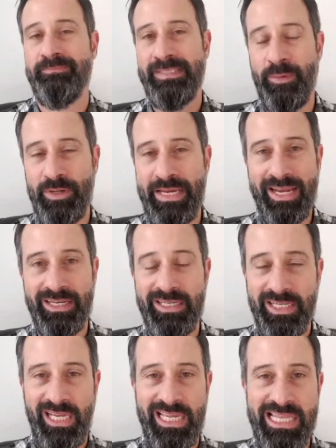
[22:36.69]
Now, again,
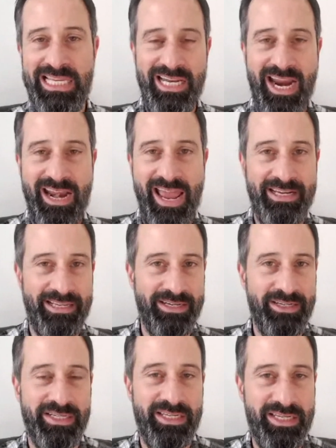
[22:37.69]
in this day and age, that
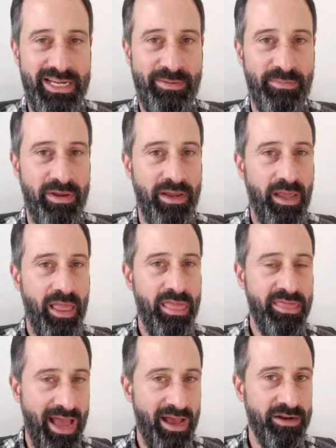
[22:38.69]
doesn't seem
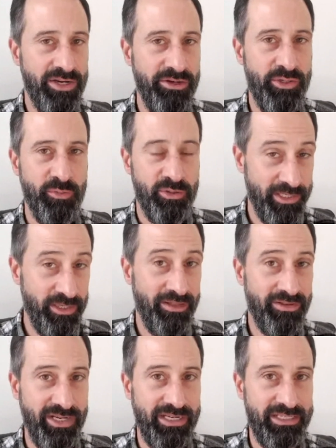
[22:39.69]
that unusual. But
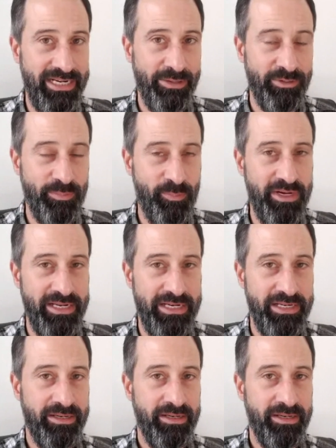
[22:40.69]
2016, it was pretty